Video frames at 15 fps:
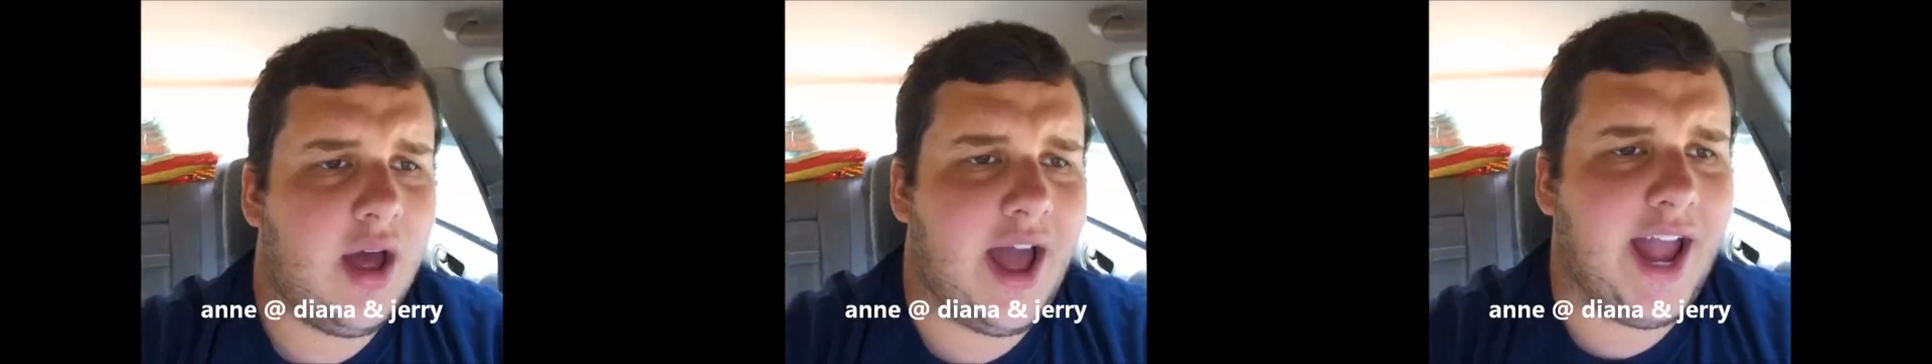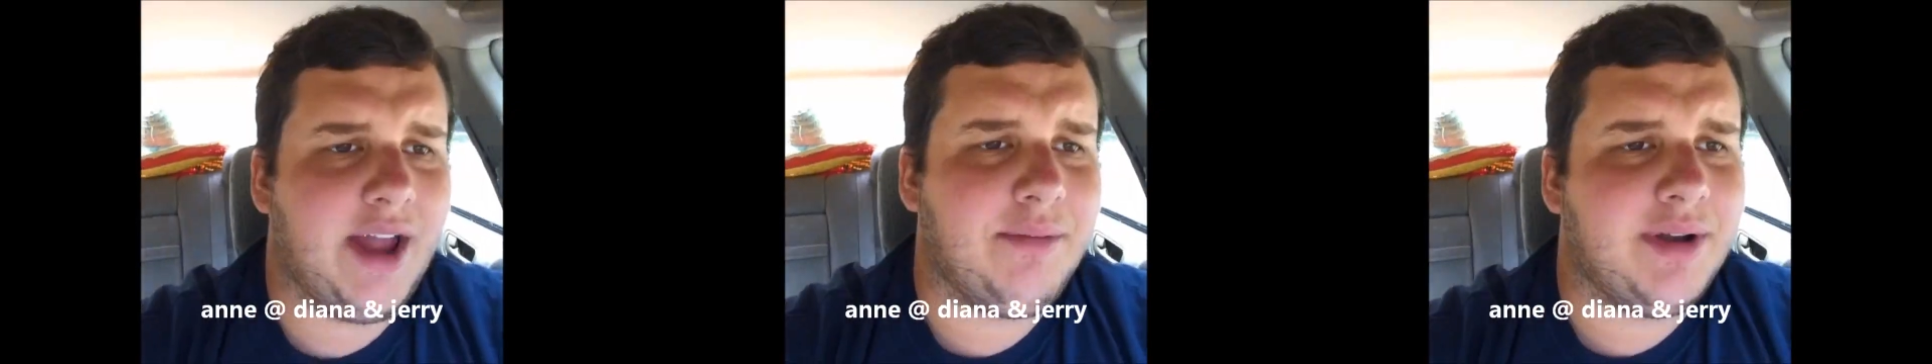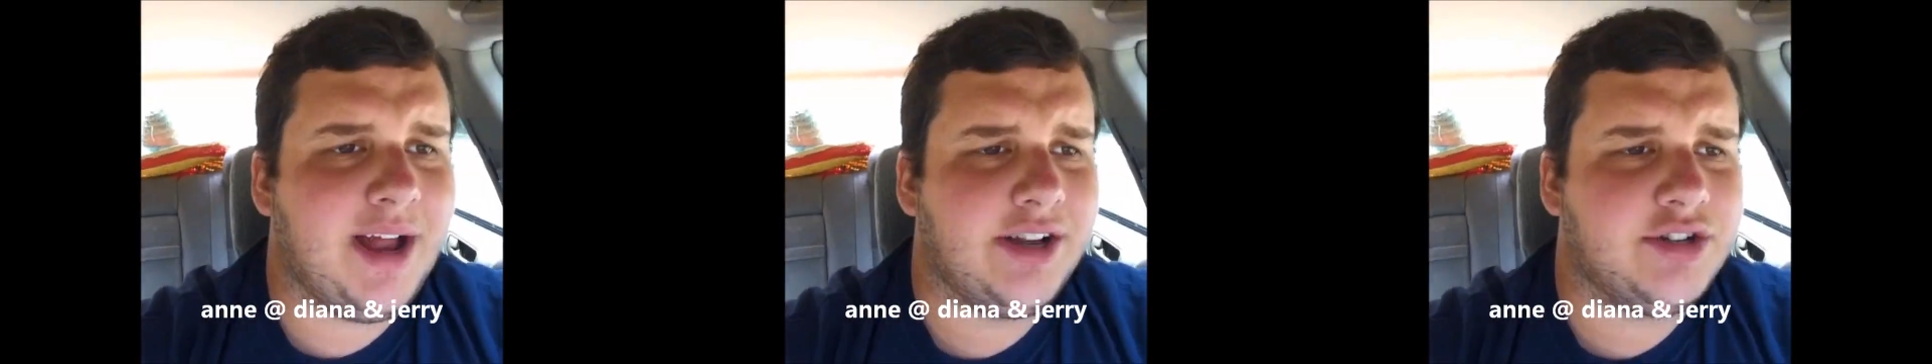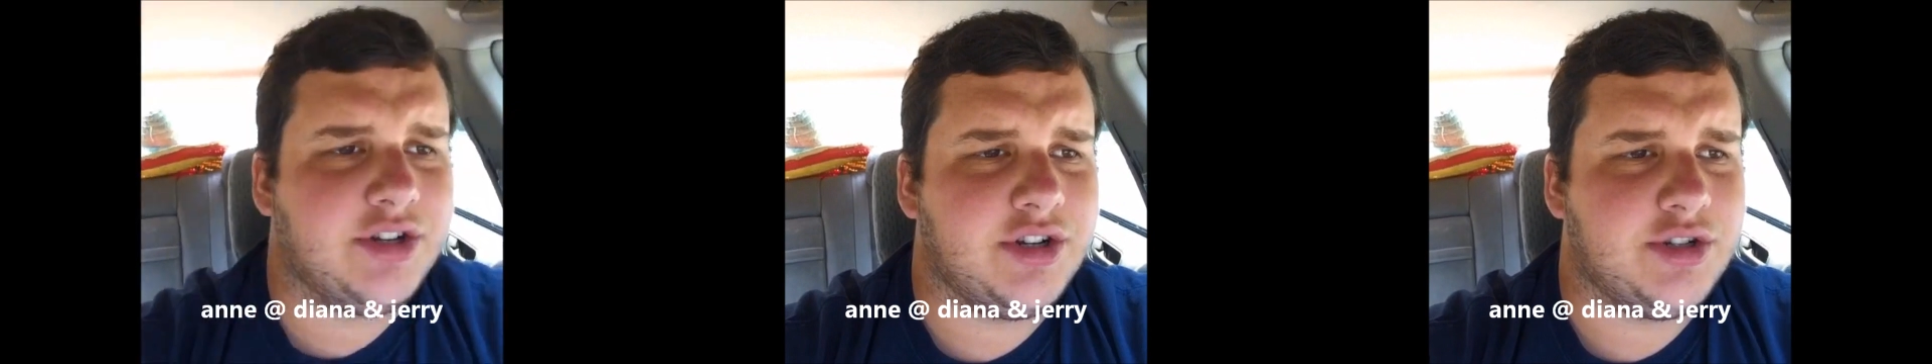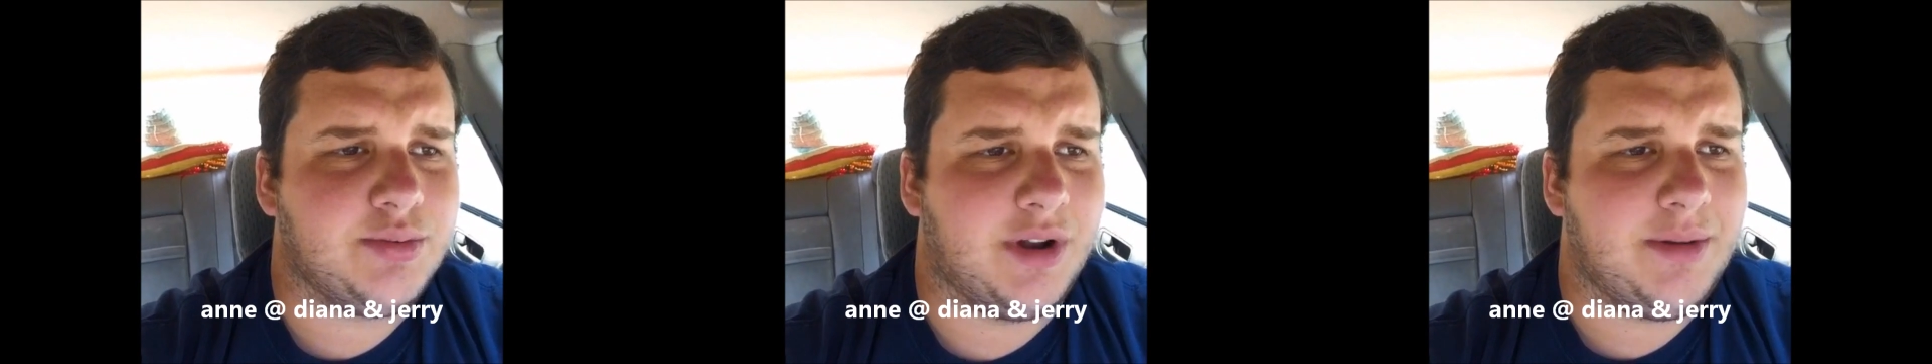I hate when I
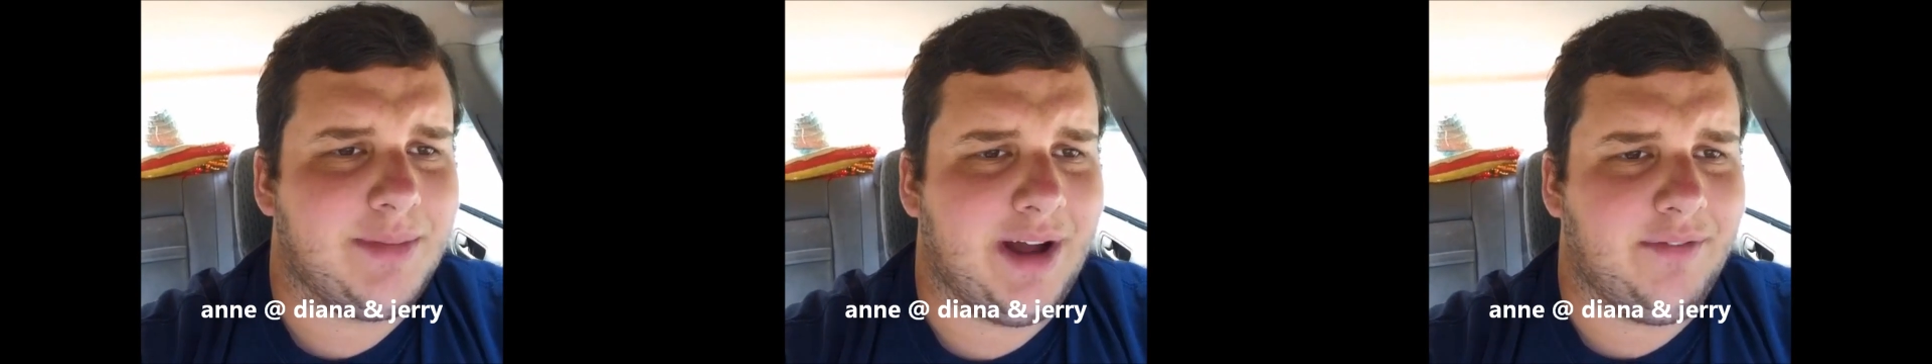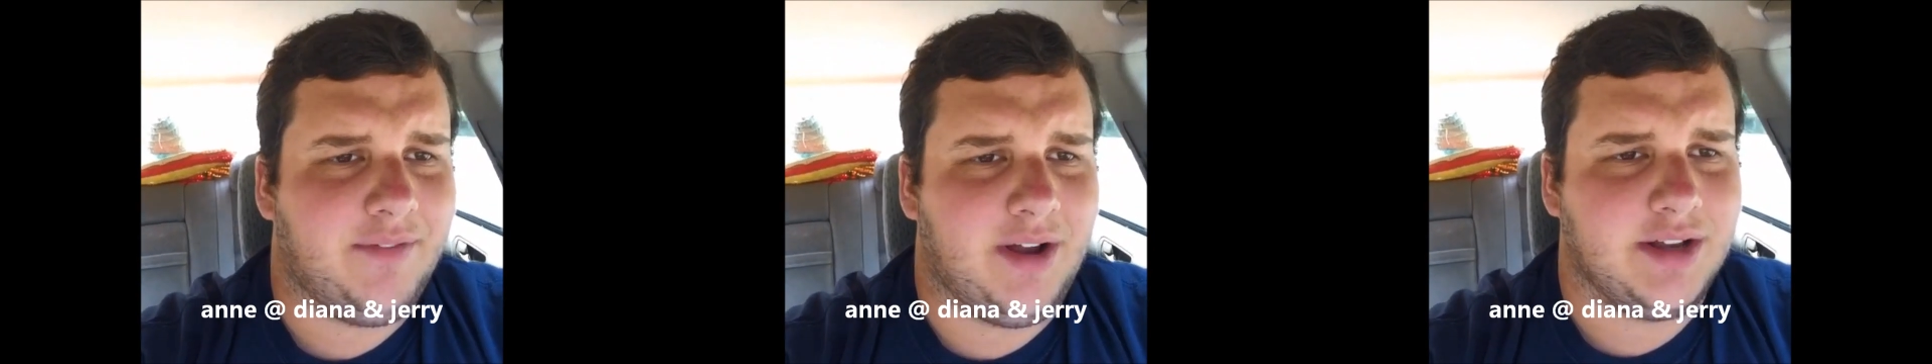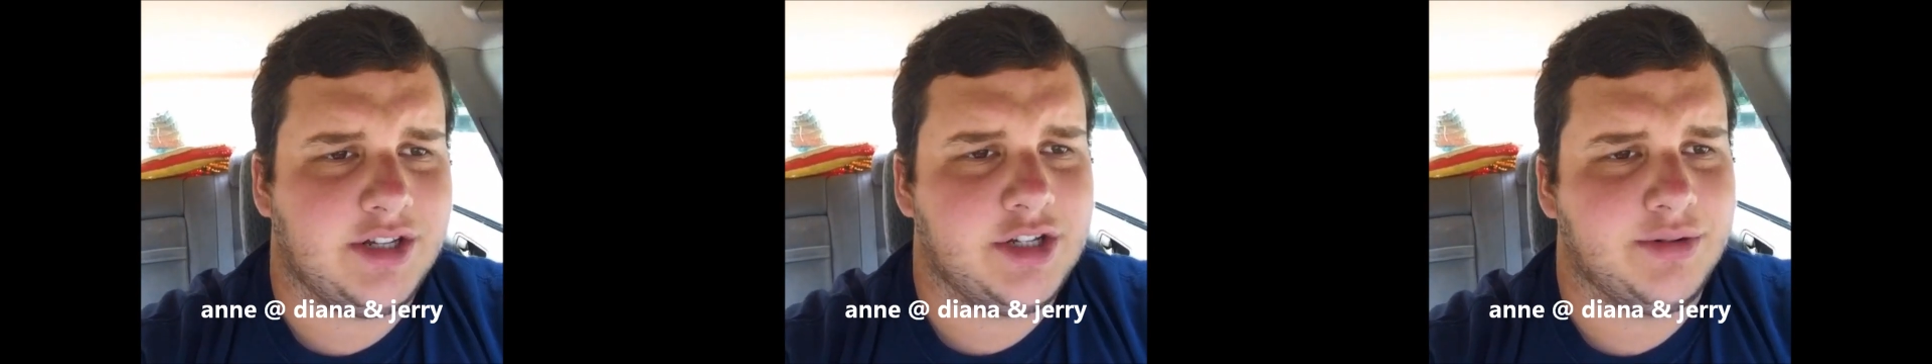introduce one of my friends